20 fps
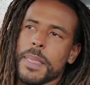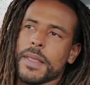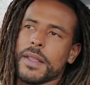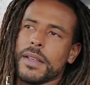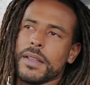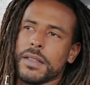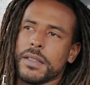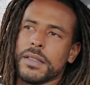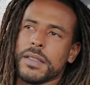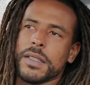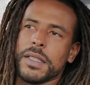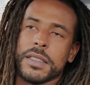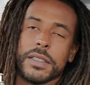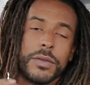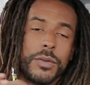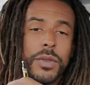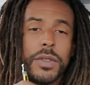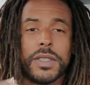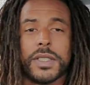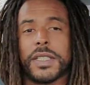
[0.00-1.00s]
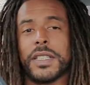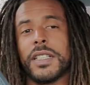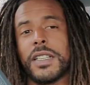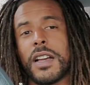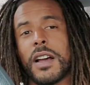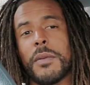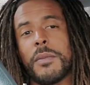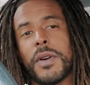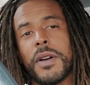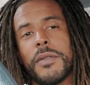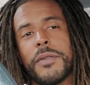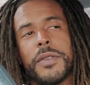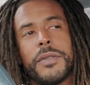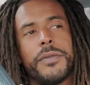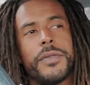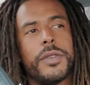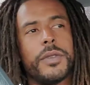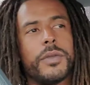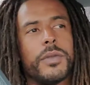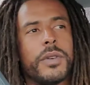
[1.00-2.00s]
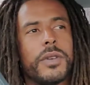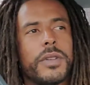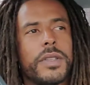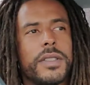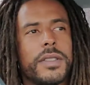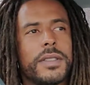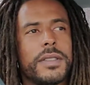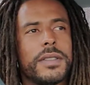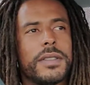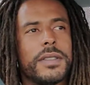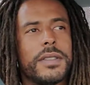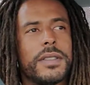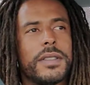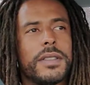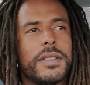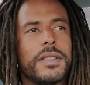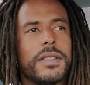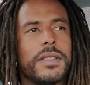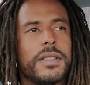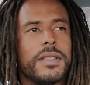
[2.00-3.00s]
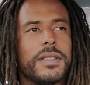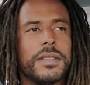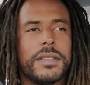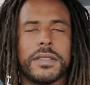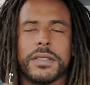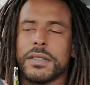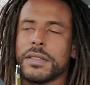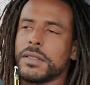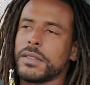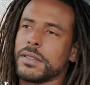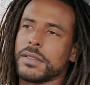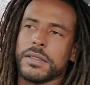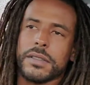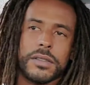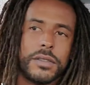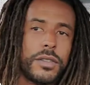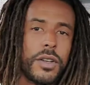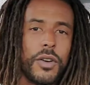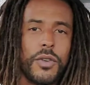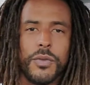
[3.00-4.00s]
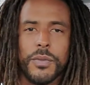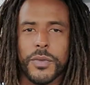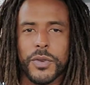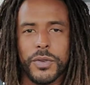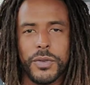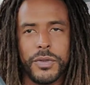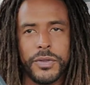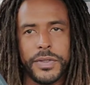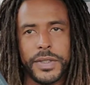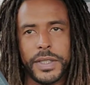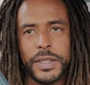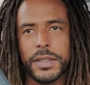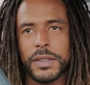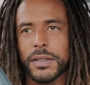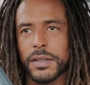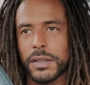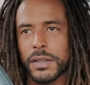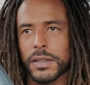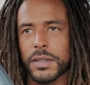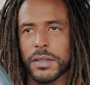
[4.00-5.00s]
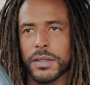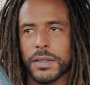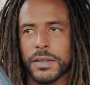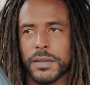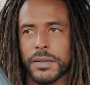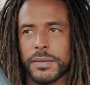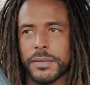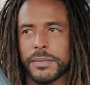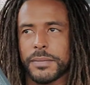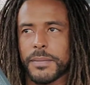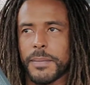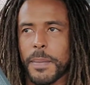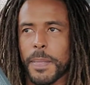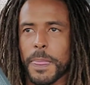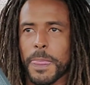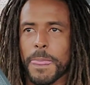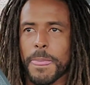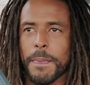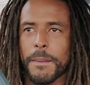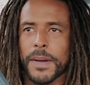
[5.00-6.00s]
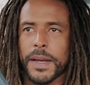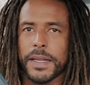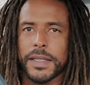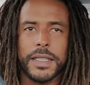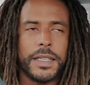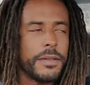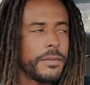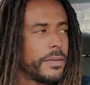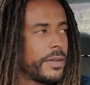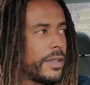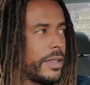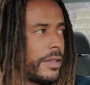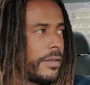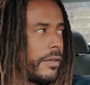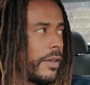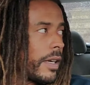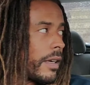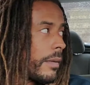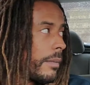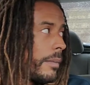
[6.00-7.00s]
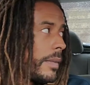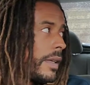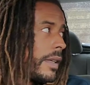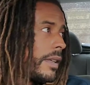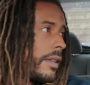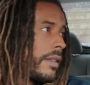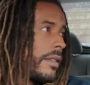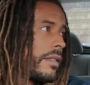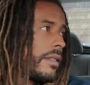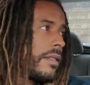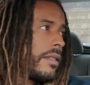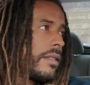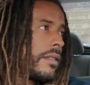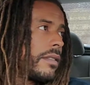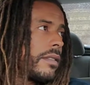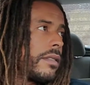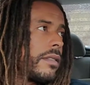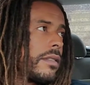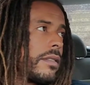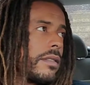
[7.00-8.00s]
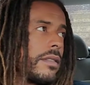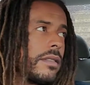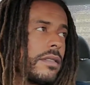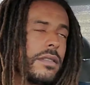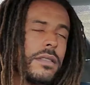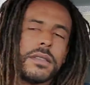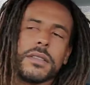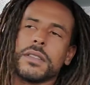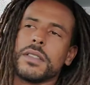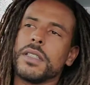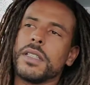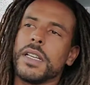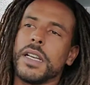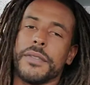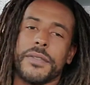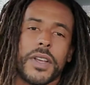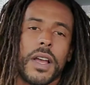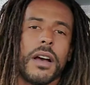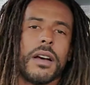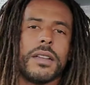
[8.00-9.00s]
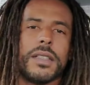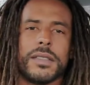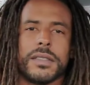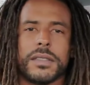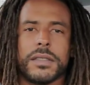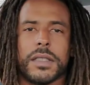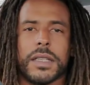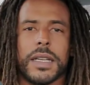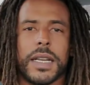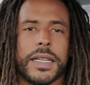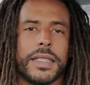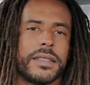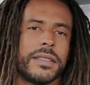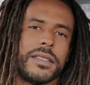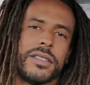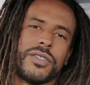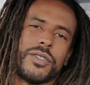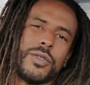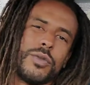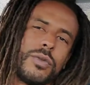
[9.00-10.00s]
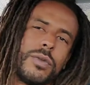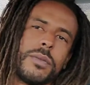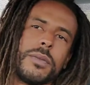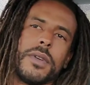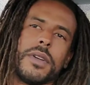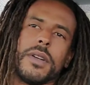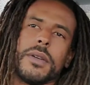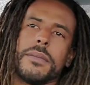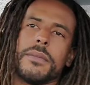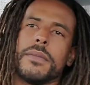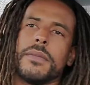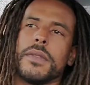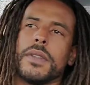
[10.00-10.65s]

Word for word: and uh, I just wanted to give y'all my review on it it's dope movie um, I definitely recommend if y'all into like the shoot 'em up,